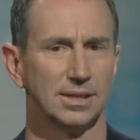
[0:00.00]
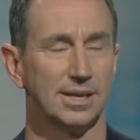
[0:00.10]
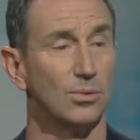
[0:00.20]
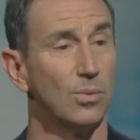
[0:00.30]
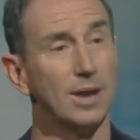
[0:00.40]

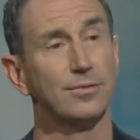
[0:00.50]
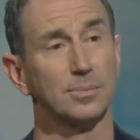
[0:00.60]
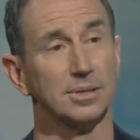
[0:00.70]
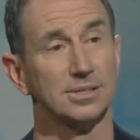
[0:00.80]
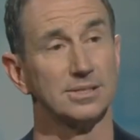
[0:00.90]
get away
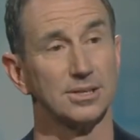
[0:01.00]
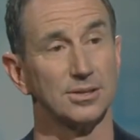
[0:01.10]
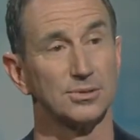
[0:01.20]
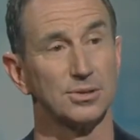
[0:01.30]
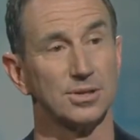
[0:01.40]
from it, to tell you
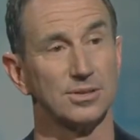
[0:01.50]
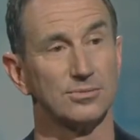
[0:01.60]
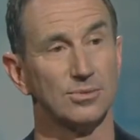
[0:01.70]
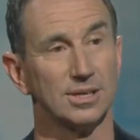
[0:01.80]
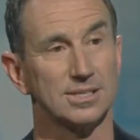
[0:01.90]
the truth. It
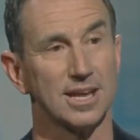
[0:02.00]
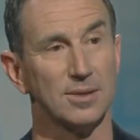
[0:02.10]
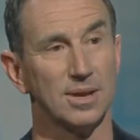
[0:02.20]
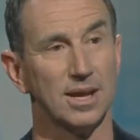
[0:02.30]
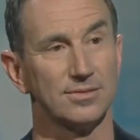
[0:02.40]
really scared
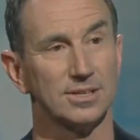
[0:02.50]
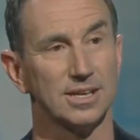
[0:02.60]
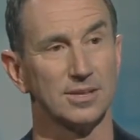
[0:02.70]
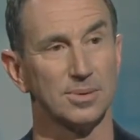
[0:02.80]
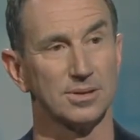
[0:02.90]
me half to
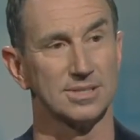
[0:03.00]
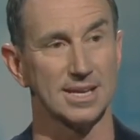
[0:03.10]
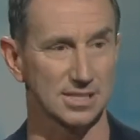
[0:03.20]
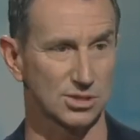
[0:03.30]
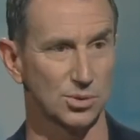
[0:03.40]
death, because
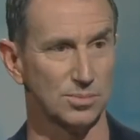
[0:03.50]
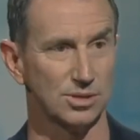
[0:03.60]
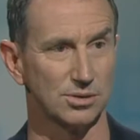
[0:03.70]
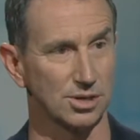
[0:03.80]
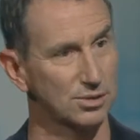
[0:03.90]
as a swimmer,
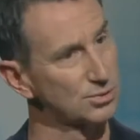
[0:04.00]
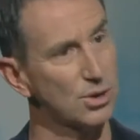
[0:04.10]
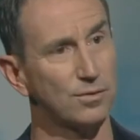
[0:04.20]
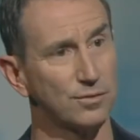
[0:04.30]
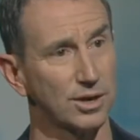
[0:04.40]
you're a
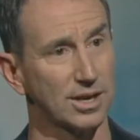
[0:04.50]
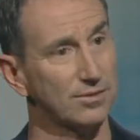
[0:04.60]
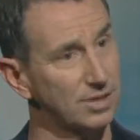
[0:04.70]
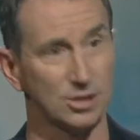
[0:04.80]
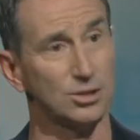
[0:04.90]
control freak.
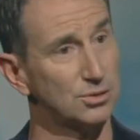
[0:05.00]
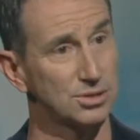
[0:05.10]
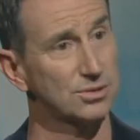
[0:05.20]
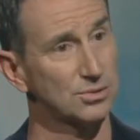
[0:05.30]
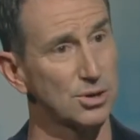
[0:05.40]
Everything you do
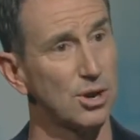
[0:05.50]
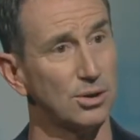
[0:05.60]
is control.